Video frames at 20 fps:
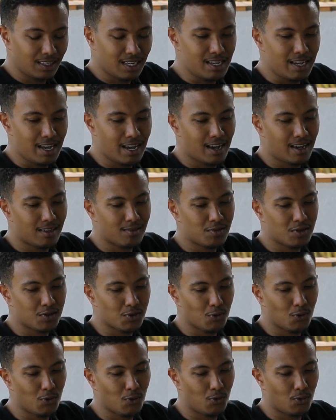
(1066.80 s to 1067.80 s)
Yeah,
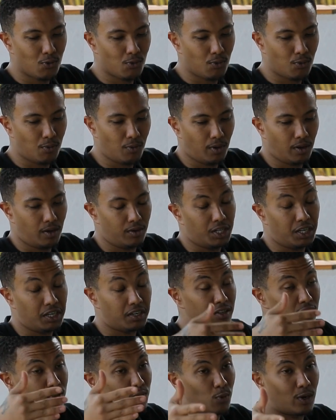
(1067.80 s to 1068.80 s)
so
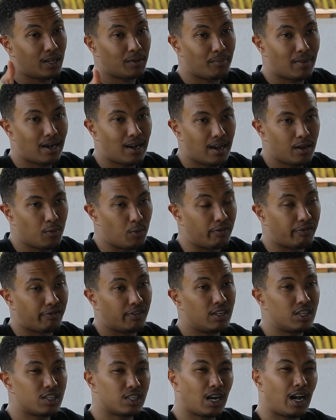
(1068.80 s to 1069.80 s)
years went by, we
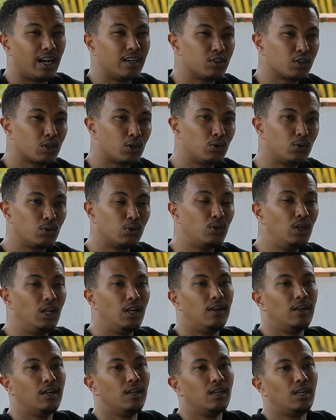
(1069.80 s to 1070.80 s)
finished high school.
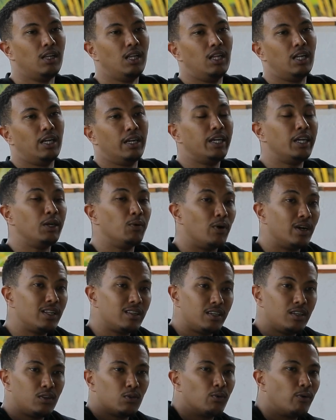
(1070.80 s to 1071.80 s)
He
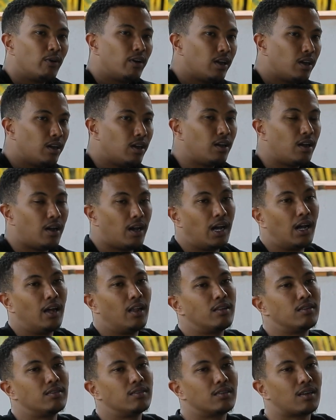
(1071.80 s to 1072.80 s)
went his way,
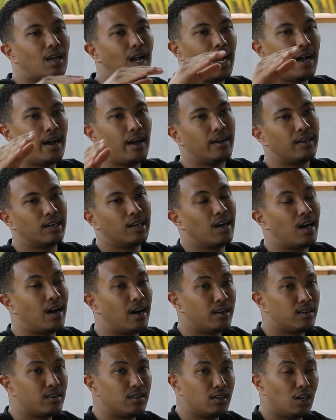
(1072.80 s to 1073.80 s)
and I
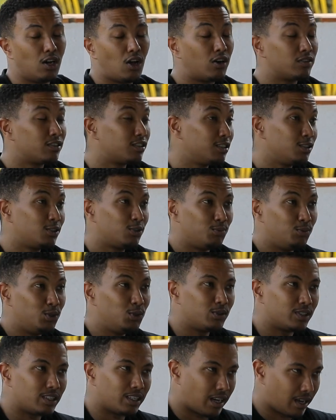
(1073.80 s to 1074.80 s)
got lost into
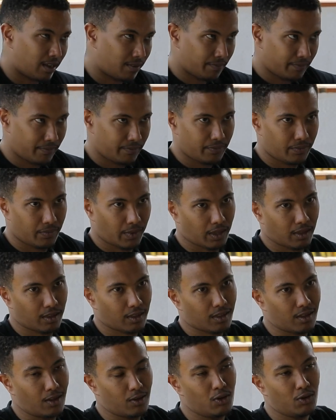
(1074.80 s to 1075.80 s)
music.
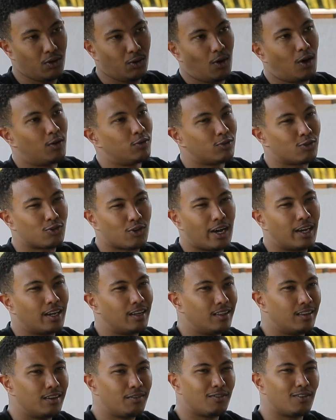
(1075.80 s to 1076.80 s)
You know, I was
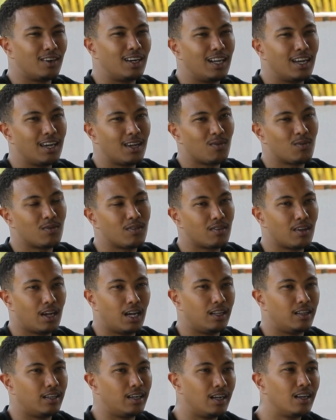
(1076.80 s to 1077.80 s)
trying different names,
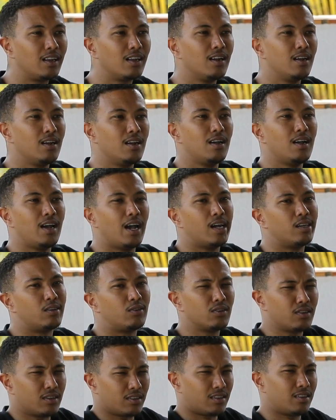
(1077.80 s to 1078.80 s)
and then I
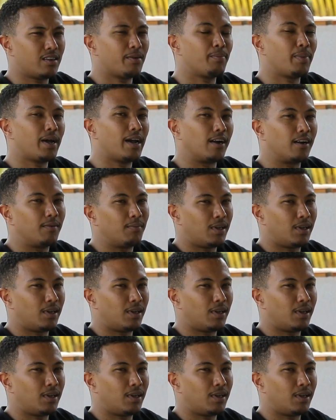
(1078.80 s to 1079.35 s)
took a step back.